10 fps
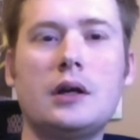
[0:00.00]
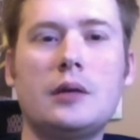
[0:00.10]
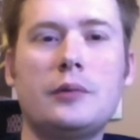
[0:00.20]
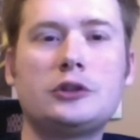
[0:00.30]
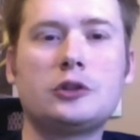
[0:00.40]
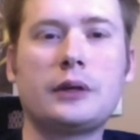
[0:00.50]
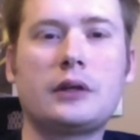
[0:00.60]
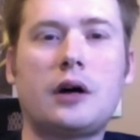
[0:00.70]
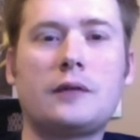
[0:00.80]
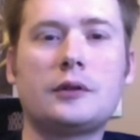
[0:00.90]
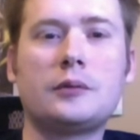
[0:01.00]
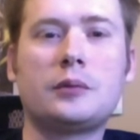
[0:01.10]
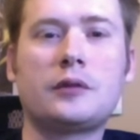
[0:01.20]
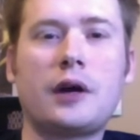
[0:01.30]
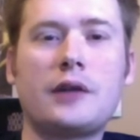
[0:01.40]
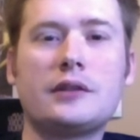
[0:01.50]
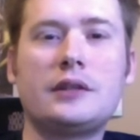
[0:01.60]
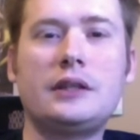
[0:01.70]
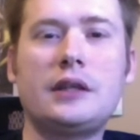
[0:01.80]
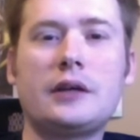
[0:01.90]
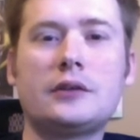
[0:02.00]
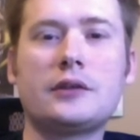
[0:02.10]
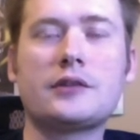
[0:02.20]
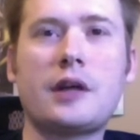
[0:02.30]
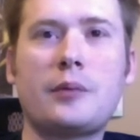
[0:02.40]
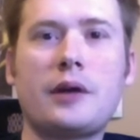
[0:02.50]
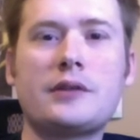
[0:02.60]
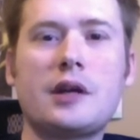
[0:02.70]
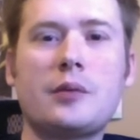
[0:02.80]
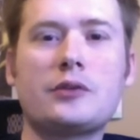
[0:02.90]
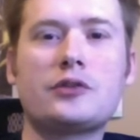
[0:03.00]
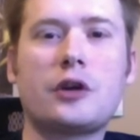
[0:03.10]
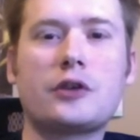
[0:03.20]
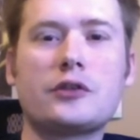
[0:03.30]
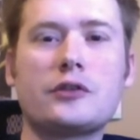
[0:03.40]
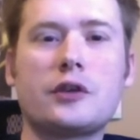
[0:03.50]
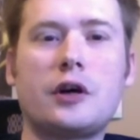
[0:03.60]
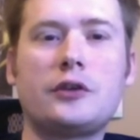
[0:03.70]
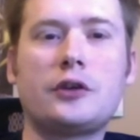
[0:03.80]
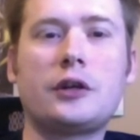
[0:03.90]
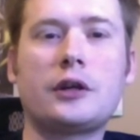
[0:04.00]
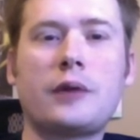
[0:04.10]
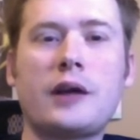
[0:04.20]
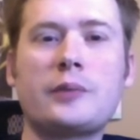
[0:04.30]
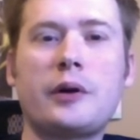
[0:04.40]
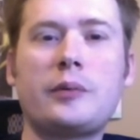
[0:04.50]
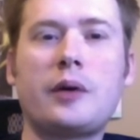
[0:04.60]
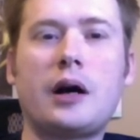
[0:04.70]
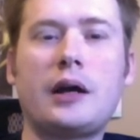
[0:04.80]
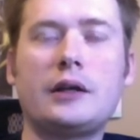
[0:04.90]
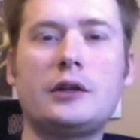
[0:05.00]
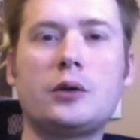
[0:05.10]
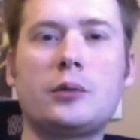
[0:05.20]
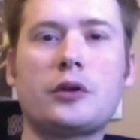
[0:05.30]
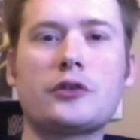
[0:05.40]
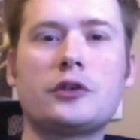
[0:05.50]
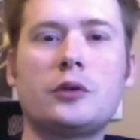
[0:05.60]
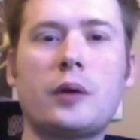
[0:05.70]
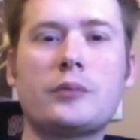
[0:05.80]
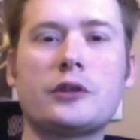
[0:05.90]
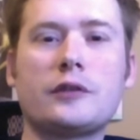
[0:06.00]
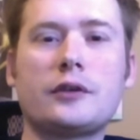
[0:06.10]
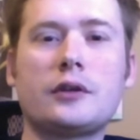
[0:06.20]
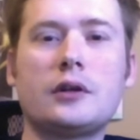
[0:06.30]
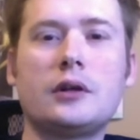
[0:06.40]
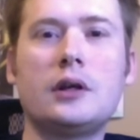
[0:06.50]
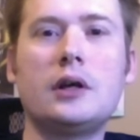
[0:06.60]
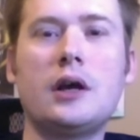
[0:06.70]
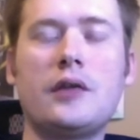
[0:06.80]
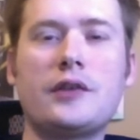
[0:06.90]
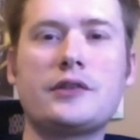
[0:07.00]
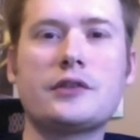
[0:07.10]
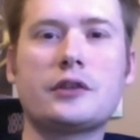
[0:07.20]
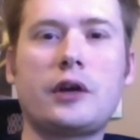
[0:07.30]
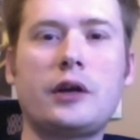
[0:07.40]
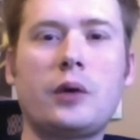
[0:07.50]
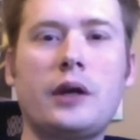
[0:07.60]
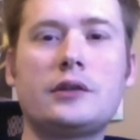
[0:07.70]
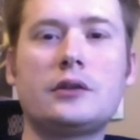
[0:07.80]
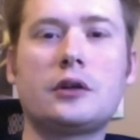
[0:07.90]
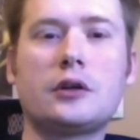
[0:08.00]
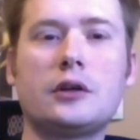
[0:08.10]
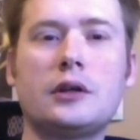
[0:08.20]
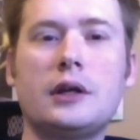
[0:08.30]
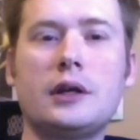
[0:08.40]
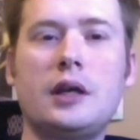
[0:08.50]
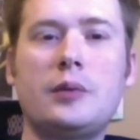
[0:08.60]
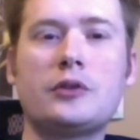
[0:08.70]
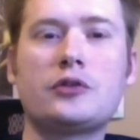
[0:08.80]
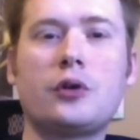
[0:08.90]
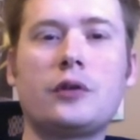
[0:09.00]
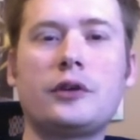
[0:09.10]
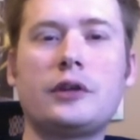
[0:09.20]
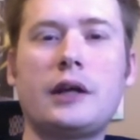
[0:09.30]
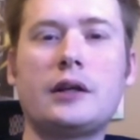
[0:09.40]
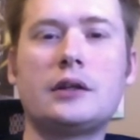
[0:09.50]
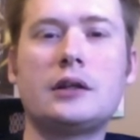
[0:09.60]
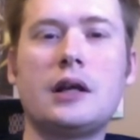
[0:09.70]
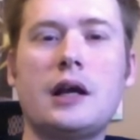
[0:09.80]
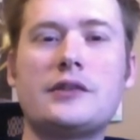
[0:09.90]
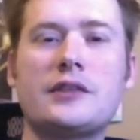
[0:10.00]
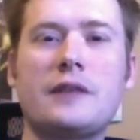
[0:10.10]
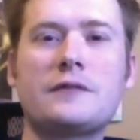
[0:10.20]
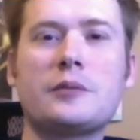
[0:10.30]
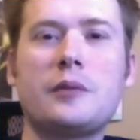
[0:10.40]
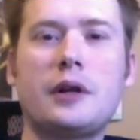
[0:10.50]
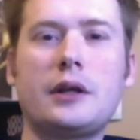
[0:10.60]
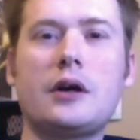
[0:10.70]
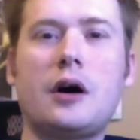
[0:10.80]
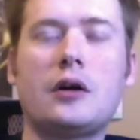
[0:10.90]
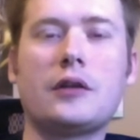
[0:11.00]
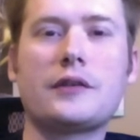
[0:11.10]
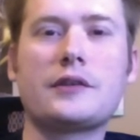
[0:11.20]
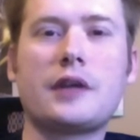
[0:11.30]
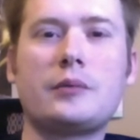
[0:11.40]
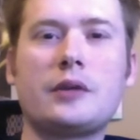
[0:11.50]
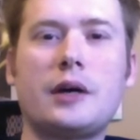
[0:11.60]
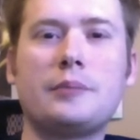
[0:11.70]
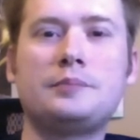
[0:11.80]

Mitchell McLaughlin provides a detailed step-by-step instructions on turning a Raspberry Pi into a personal web server. This is a great way to learn, keep control of your data, and save some money all at the same time.